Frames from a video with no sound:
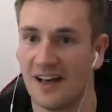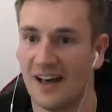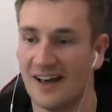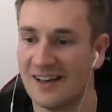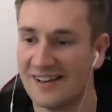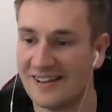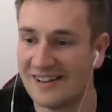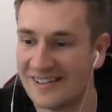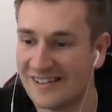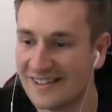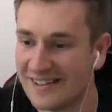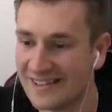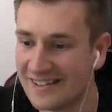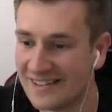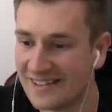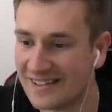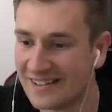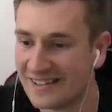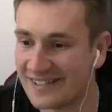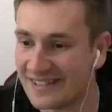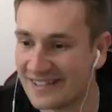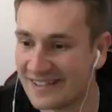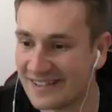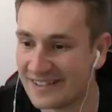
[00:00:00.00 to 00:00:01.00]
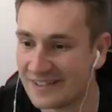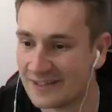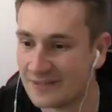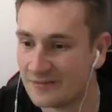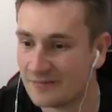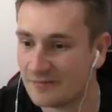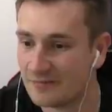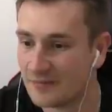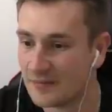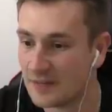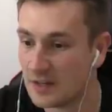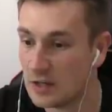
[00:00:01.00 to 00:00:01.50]
Come on, Dick.
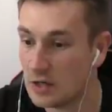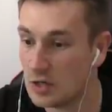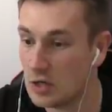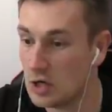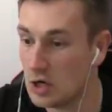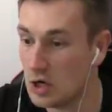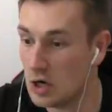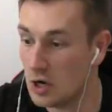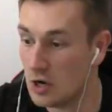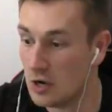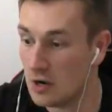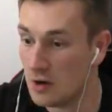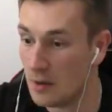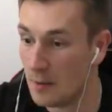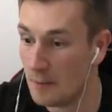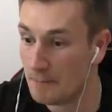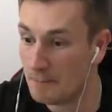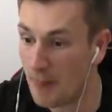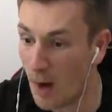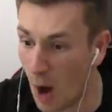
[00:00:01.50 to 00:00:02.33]
Say a bit of Dick.